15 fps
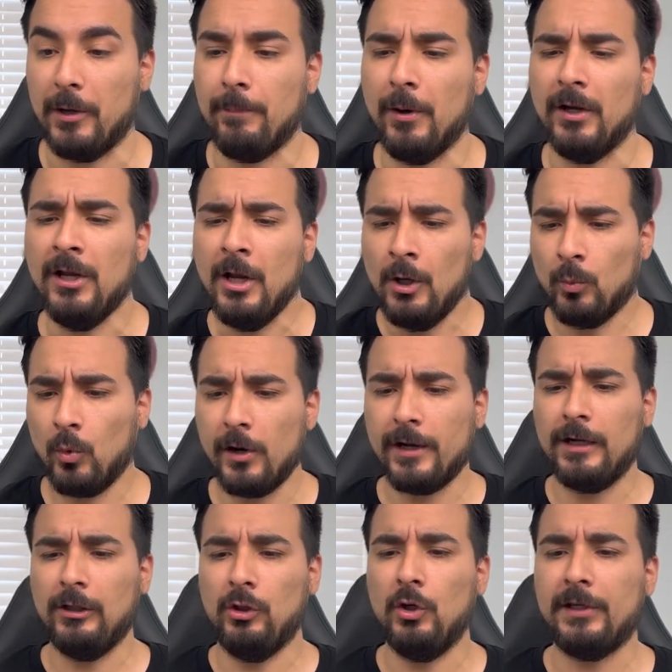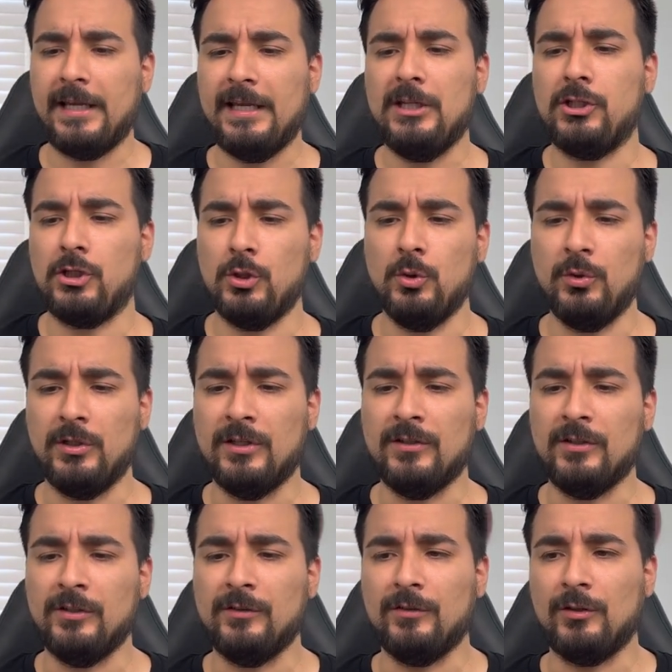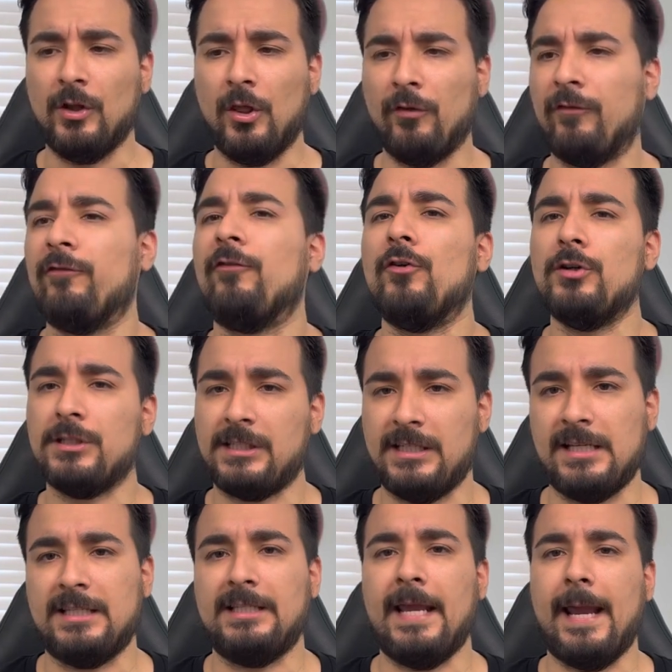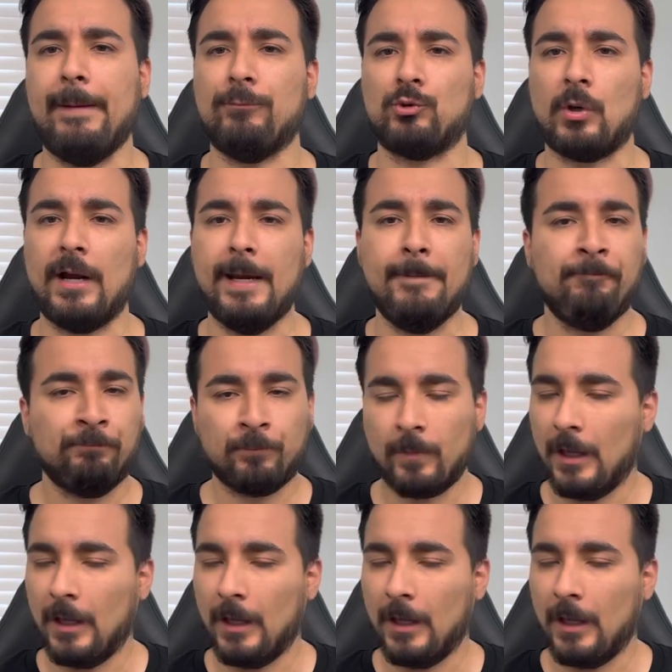But we're going to look into the the first six games, right?